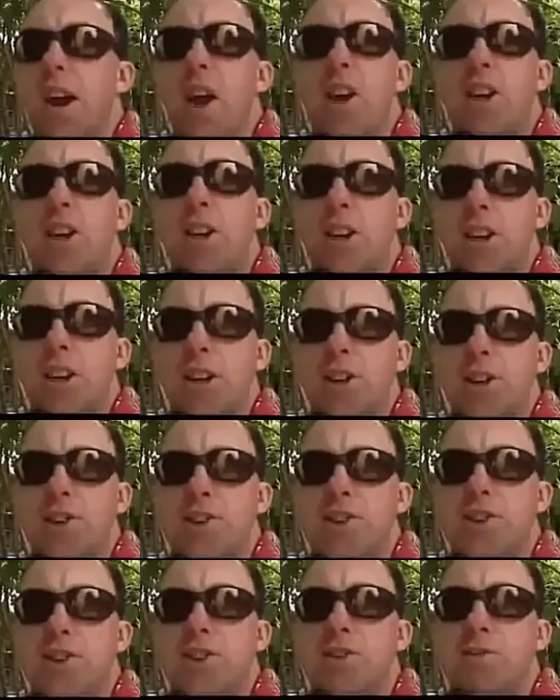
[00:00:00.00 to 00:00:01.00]

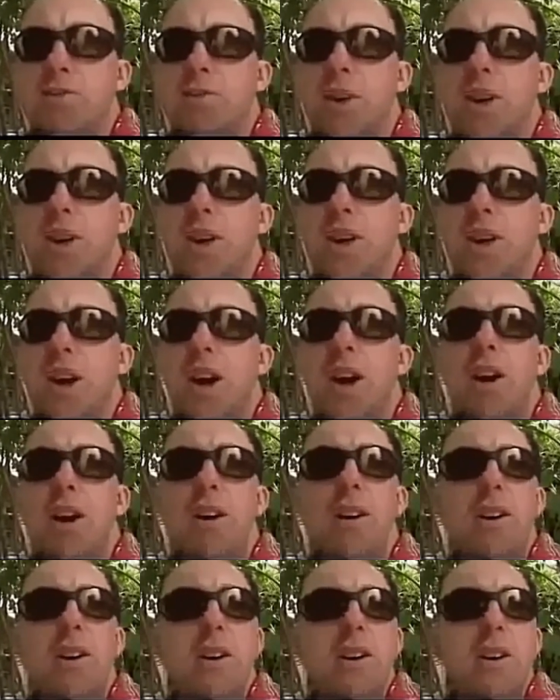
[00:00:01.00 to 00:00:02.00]
calculus to a
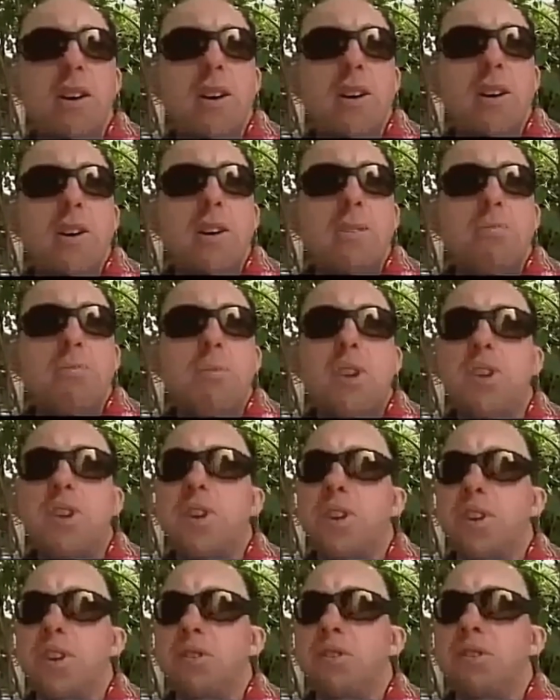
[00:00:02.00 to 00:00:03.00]
uh,
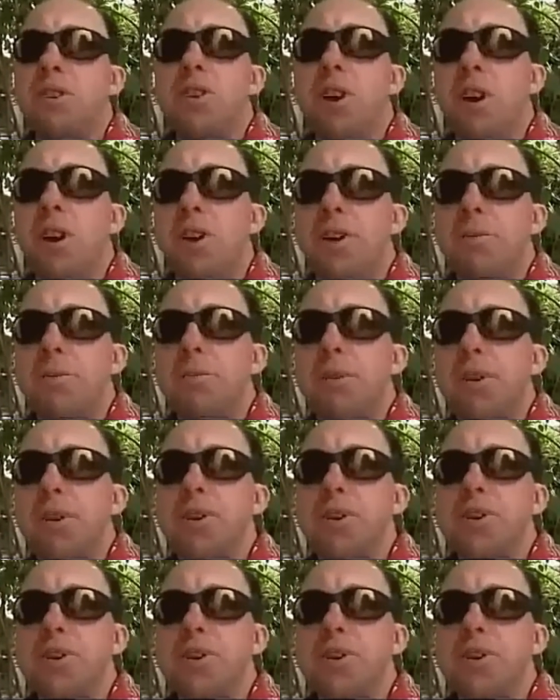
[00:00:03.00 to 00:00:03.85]
mentally retarded